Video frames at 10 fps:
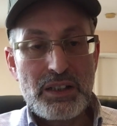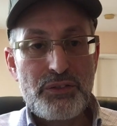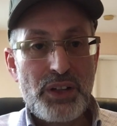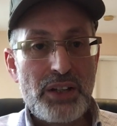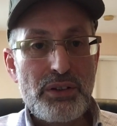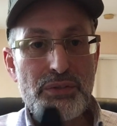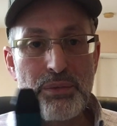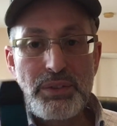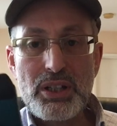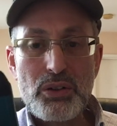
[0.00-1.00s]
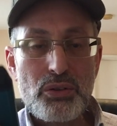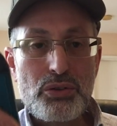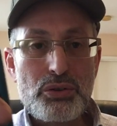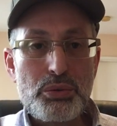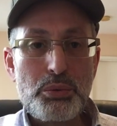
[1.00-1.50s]
The flavor from
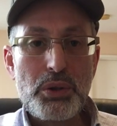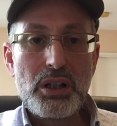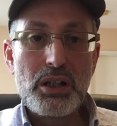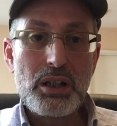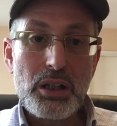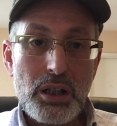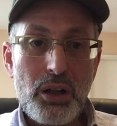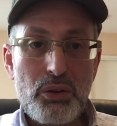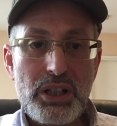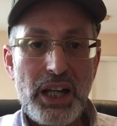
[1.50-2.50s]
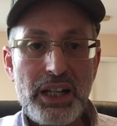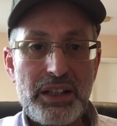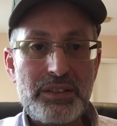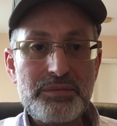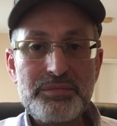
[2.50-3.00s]
those were
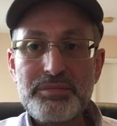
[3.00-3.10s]
okay.